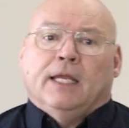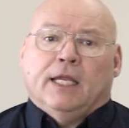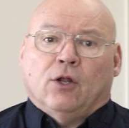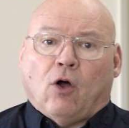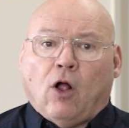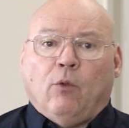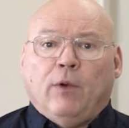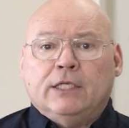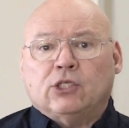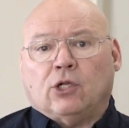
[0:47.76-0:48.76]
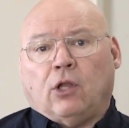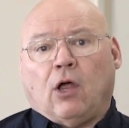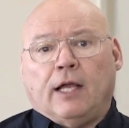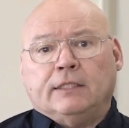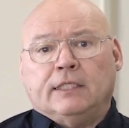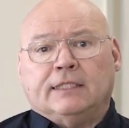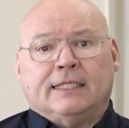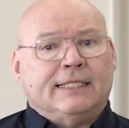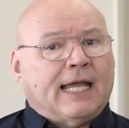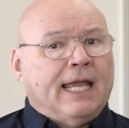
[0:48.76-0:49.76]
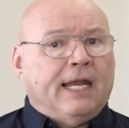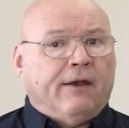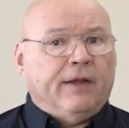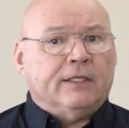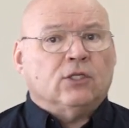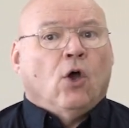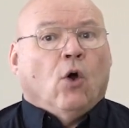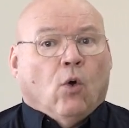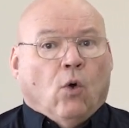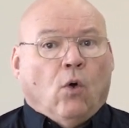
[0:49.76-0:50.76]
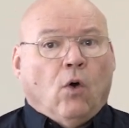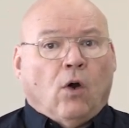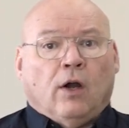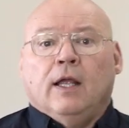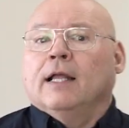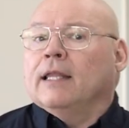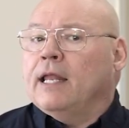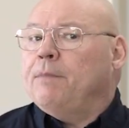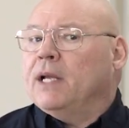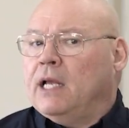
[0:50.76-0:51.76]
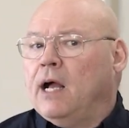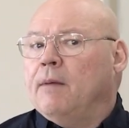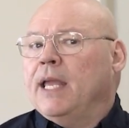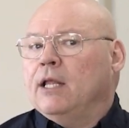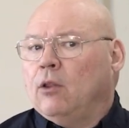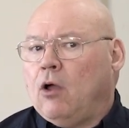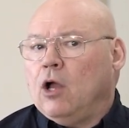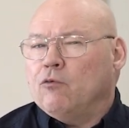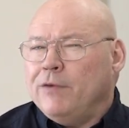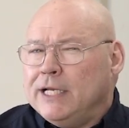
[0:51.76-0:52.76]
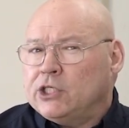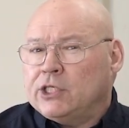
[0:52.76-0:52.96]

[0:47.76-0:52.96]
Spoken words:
in hallways, closets, and tight areas, or let it become a long reach